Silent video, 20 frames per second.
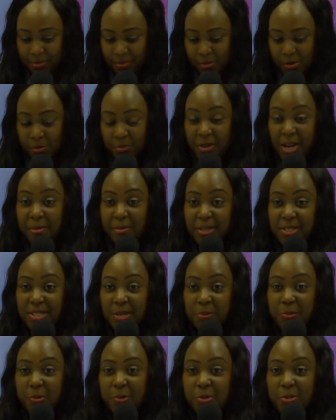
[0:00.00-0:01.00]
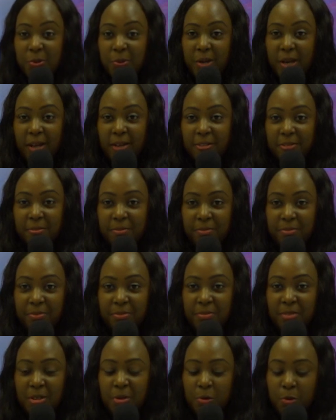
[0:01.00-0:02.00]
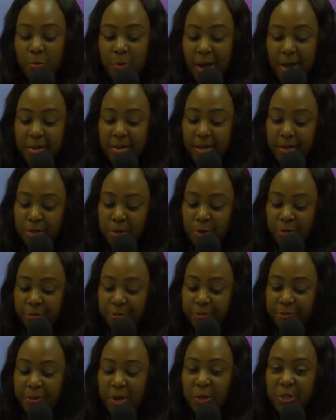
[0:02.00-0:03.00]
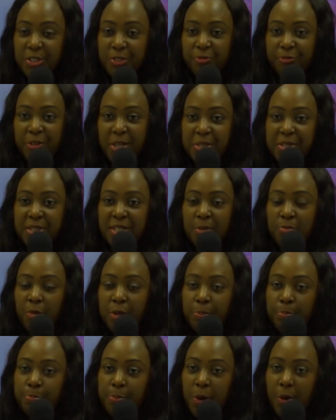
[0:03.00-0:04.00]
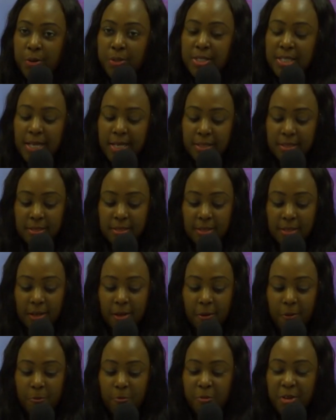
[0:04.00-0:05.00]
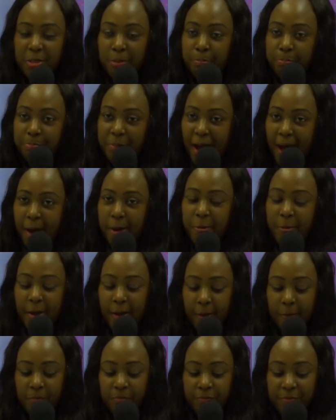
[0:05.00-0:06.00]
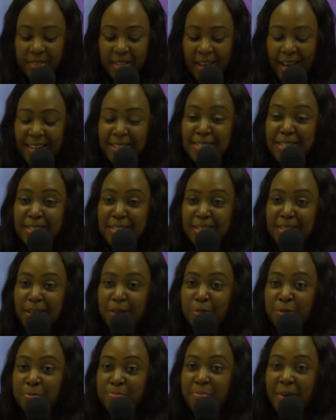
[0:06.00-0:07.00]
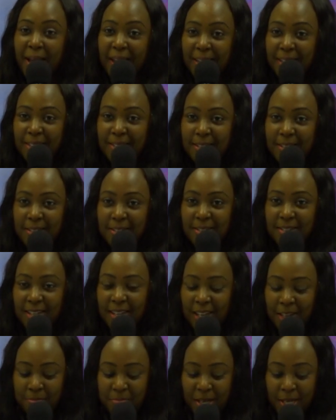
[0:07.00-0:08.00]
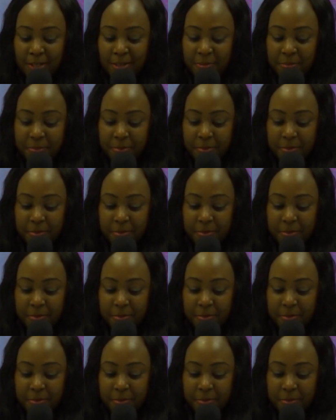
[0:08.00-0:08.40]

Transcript: Omulaba ja kuduka. Kubanga, you faced him with boldness, with power, and a sound mind. Amen?